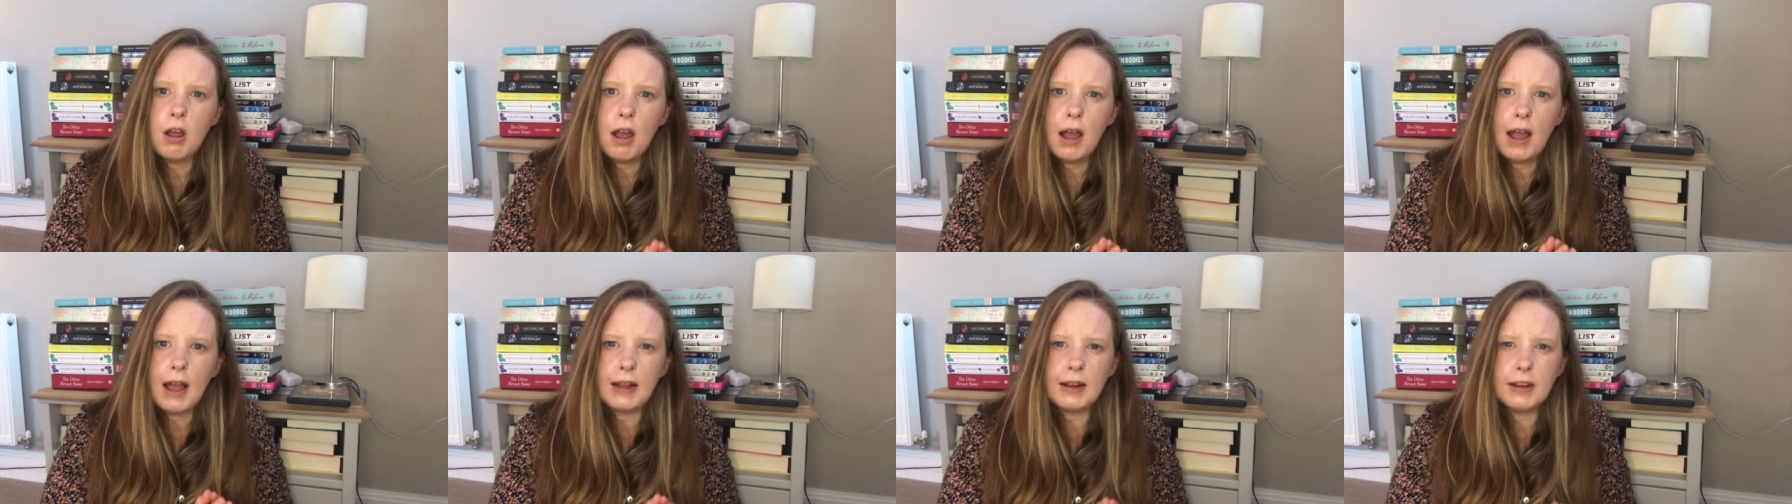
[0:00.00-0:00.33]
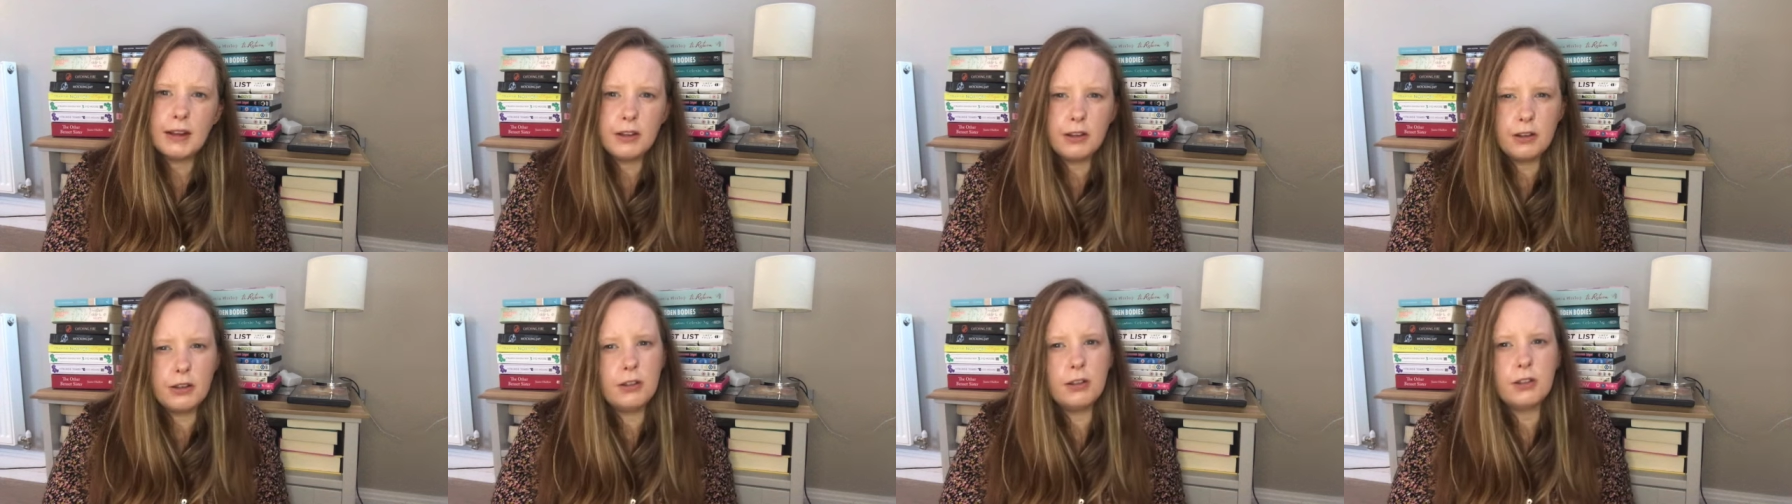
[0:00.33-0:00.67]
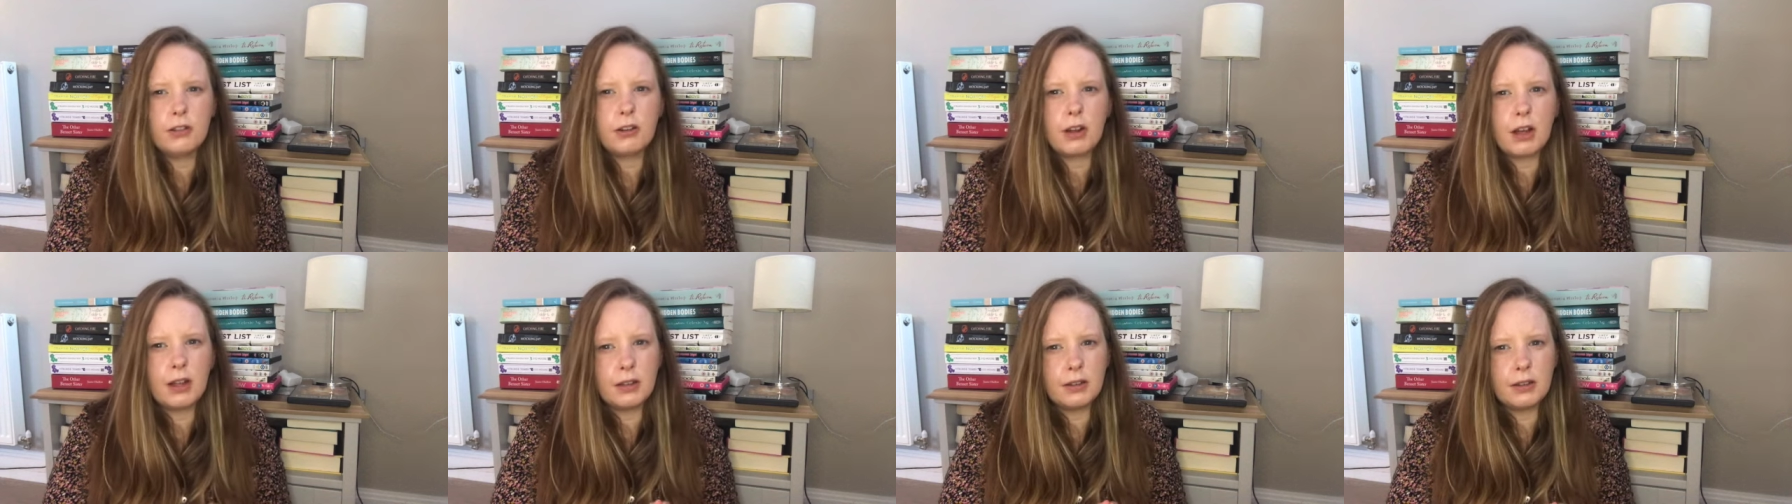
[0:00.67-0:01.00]
and who to
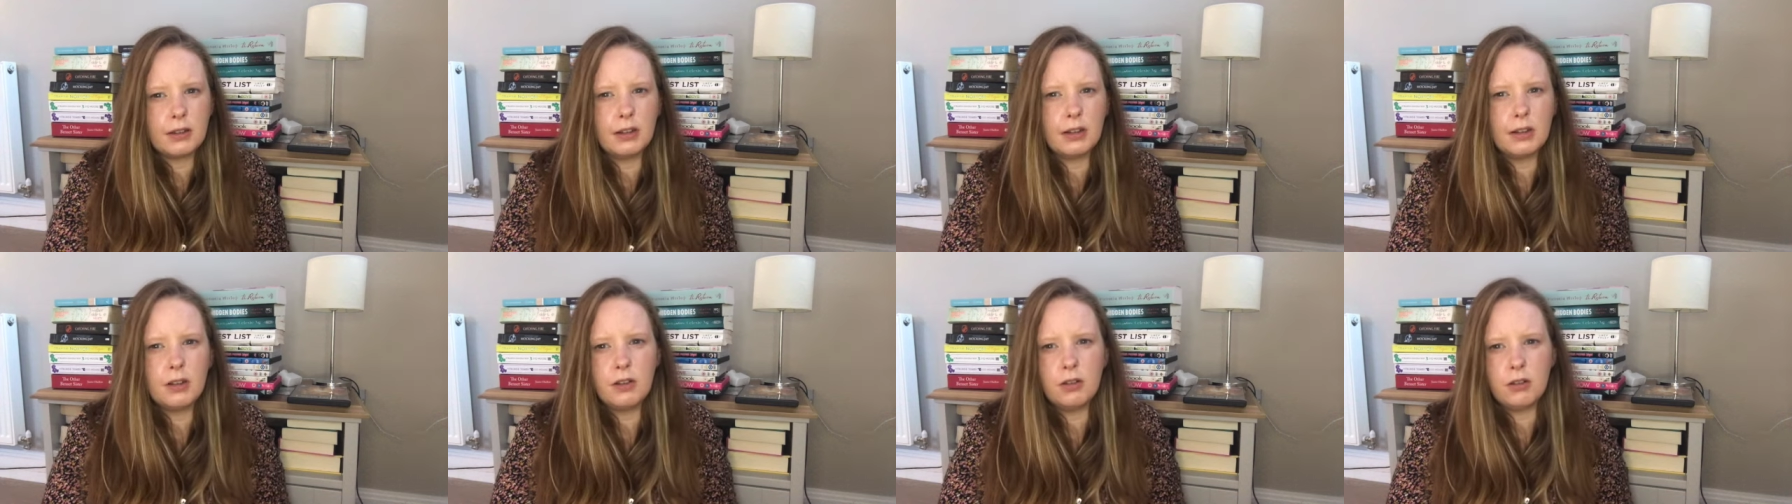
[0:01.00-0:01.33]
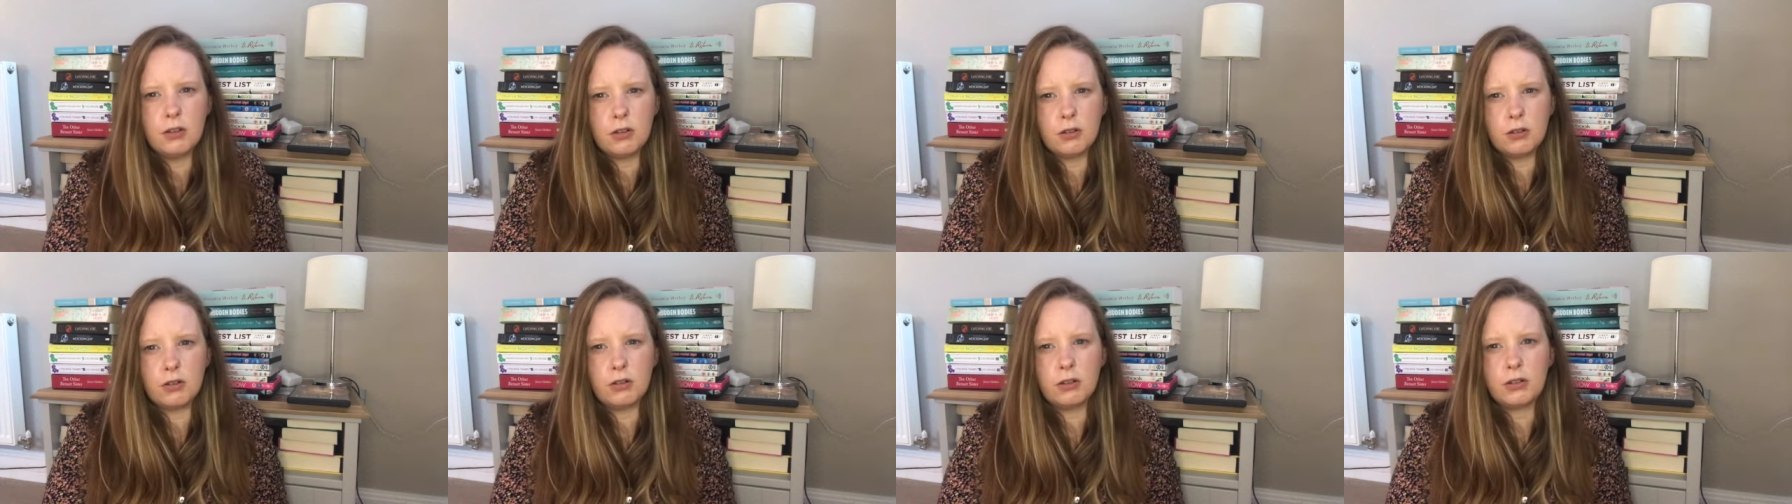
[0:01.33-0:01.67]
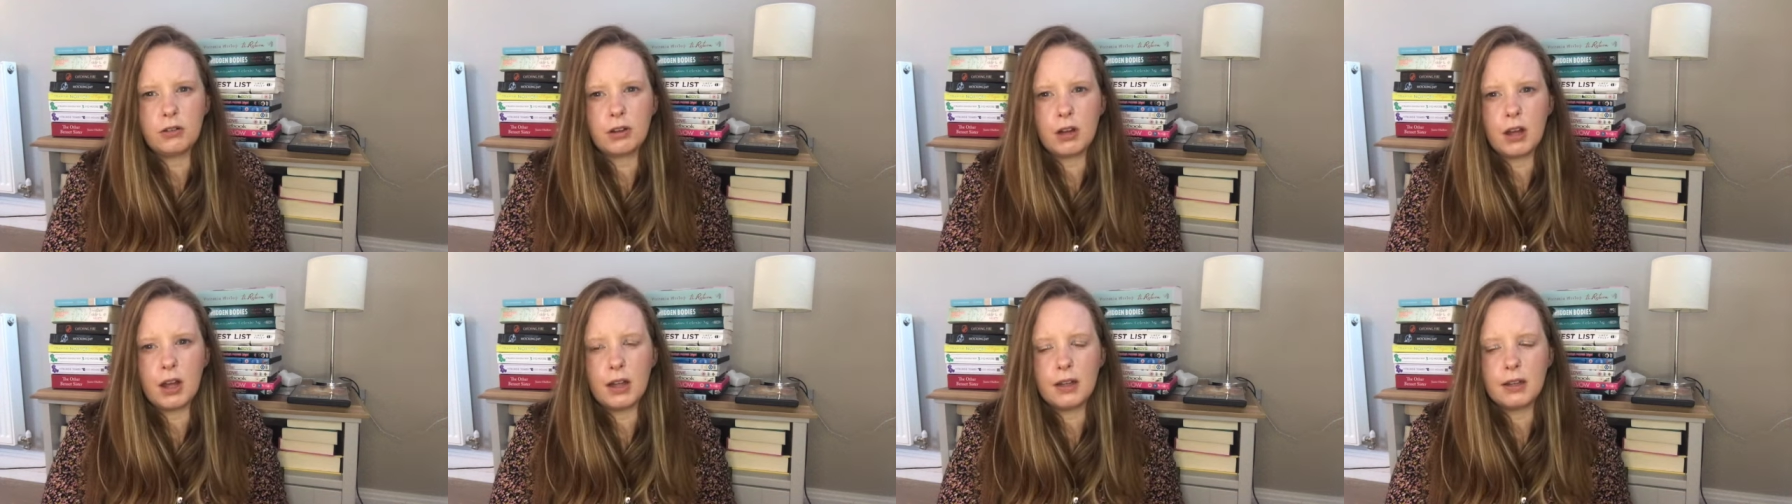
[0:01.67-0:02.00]
trust and who not to
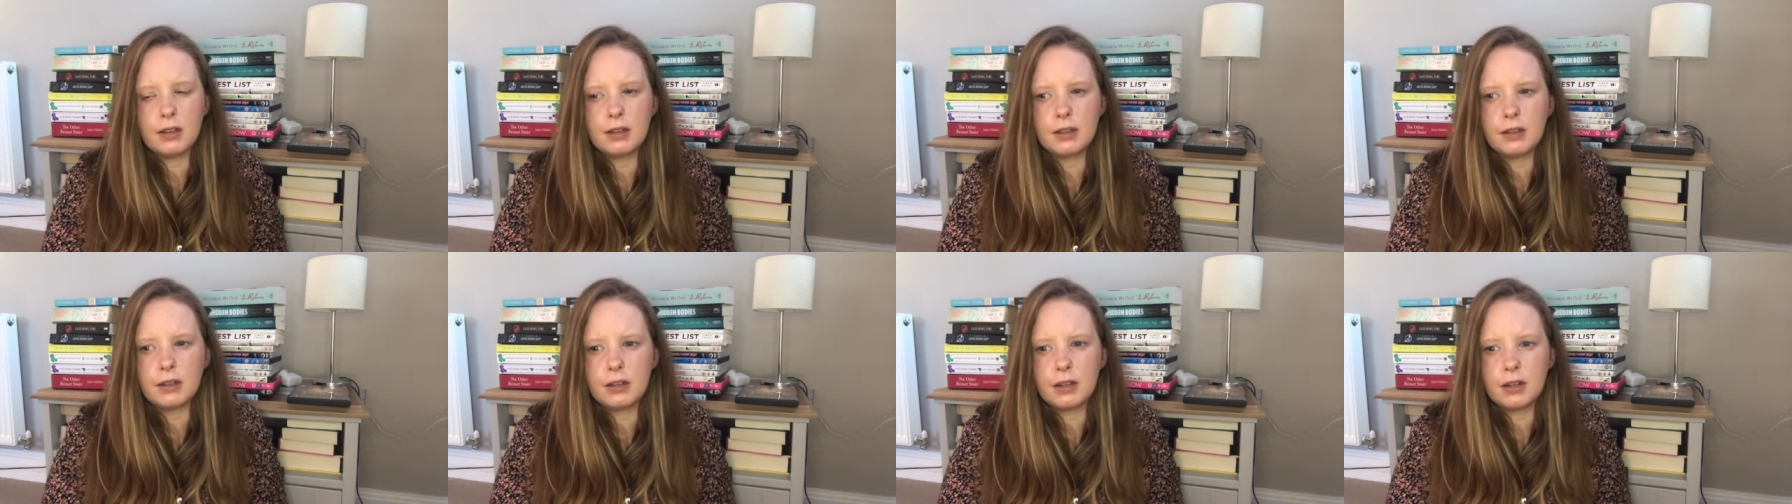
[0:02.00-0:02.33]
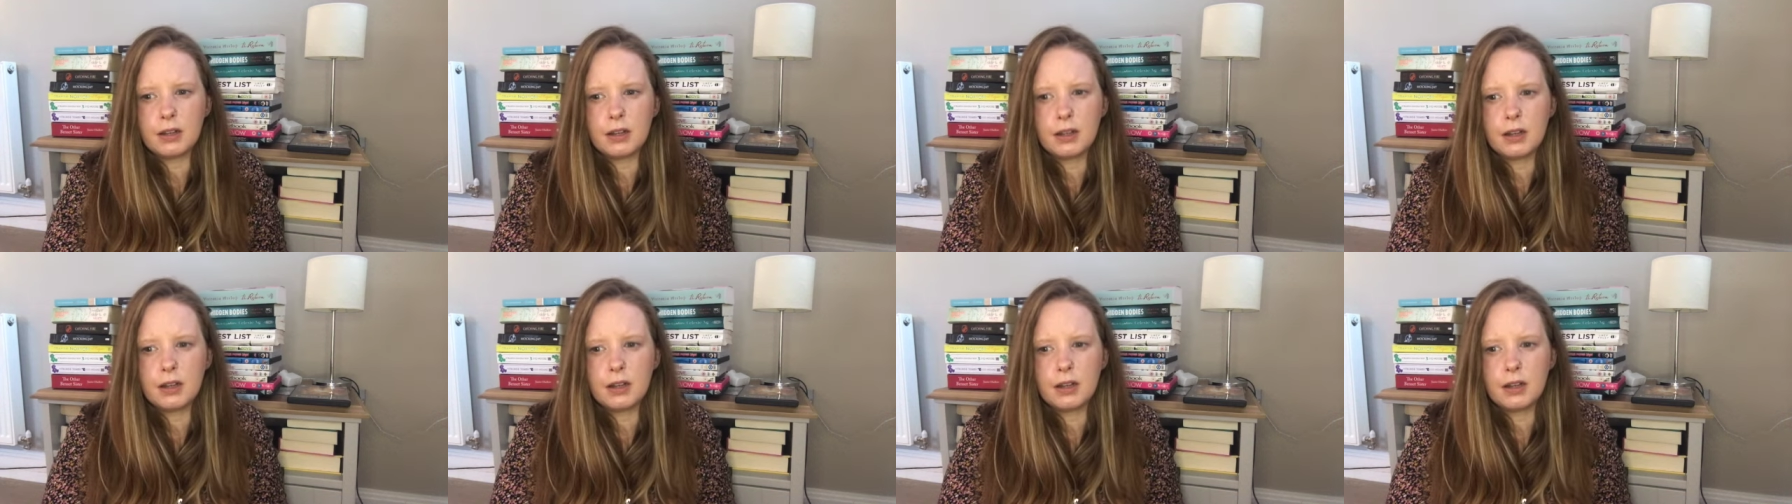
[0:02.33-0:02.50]
trust,